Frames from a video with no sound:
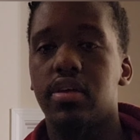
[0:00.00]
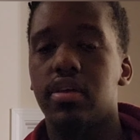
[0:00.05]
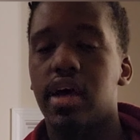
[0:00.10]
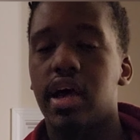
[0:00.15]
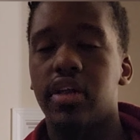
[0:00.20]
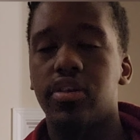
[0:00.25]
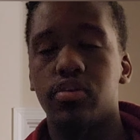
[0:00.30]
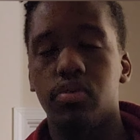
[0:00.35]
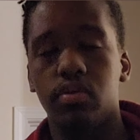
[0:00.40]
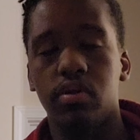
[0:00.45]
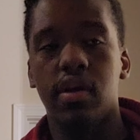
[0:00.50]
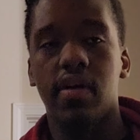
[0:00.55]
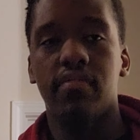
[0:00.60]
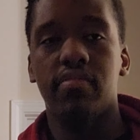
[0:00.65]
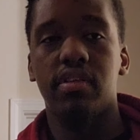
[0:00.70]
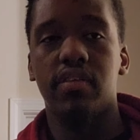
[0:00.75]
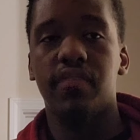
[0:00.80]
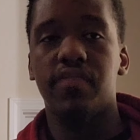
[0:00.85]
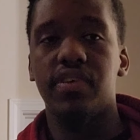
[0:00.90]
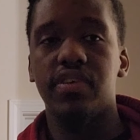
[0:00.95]
I do
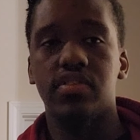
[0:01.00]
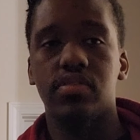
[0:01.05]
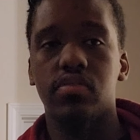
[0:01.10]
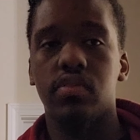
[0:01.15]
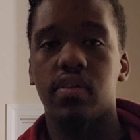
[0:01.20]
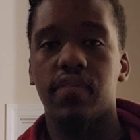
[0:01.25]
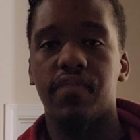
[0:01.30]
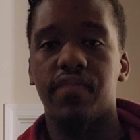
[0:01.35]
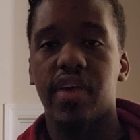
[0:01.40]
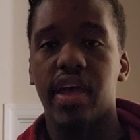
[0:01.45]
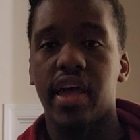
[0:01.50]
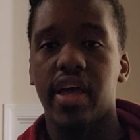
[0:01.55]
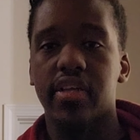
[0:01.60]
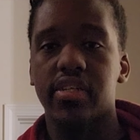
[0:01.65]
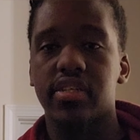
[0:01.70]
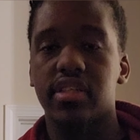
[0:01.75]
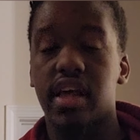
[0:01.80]
love the visual effects.